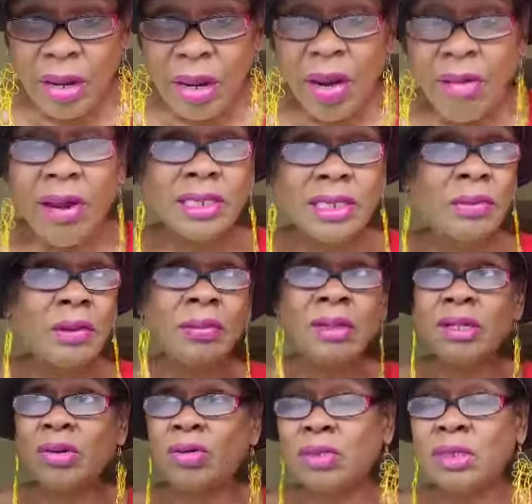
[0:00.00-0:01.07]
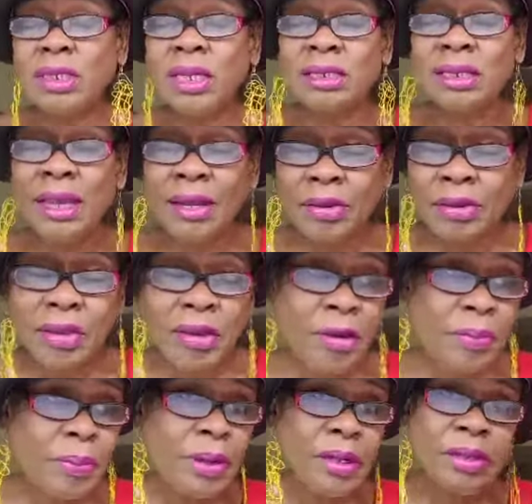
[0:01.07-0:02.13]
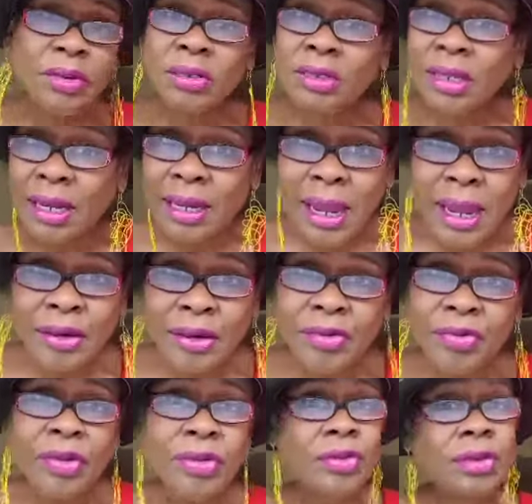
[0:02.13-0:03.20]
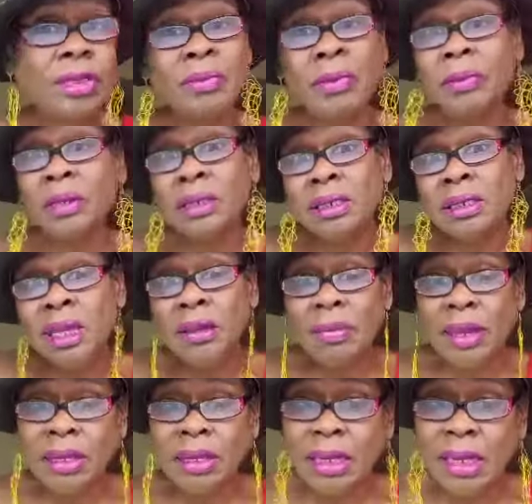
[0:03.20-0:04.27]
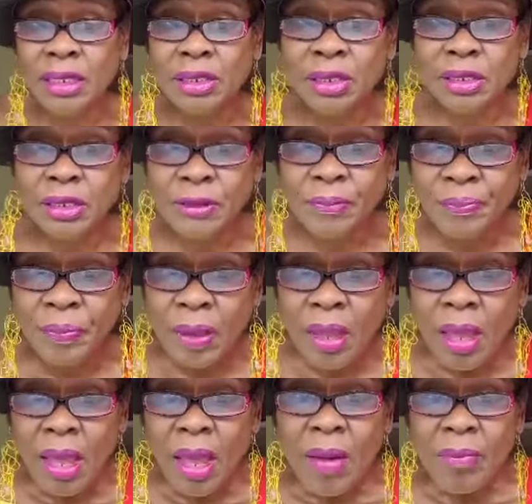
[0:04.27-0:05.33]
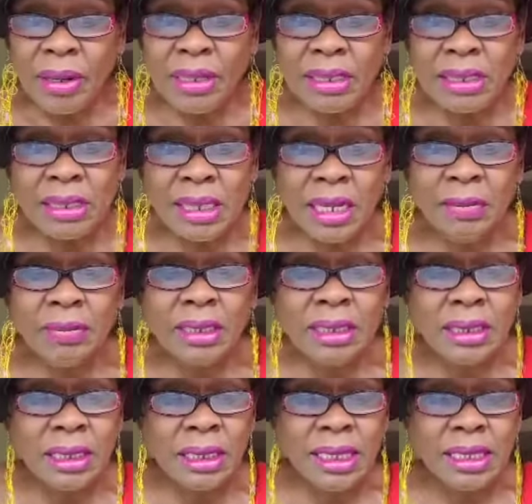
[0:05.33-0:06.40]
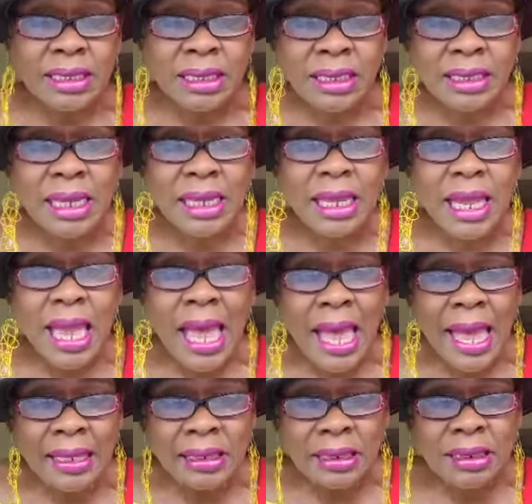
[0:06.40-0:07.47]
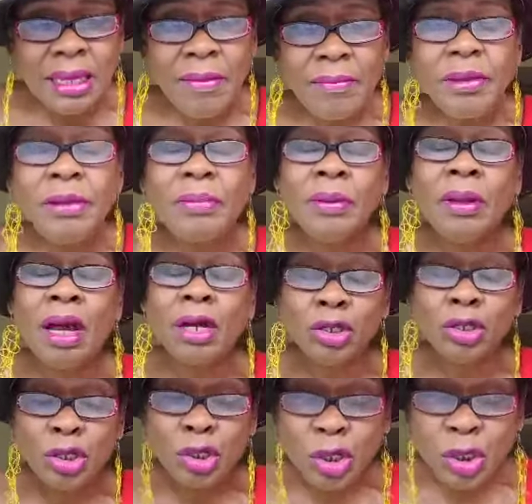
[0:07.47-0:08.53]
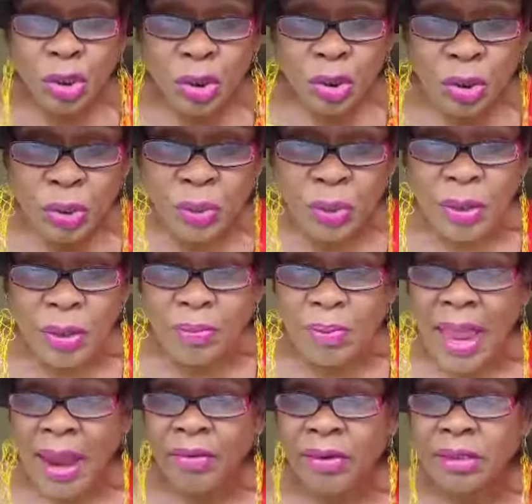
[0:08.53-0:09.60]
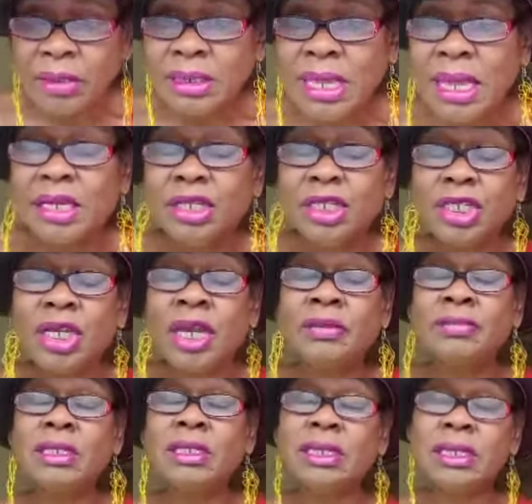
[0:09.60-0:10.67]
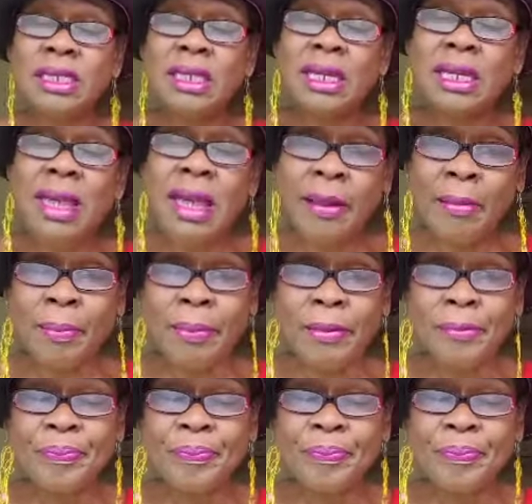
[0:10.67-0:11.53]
All right, some people need to go see a psychotherapist or a psychiatrist, or some people need to take medications. But the stigma still exists, and some people are too embarrassed and ashamed to seek help.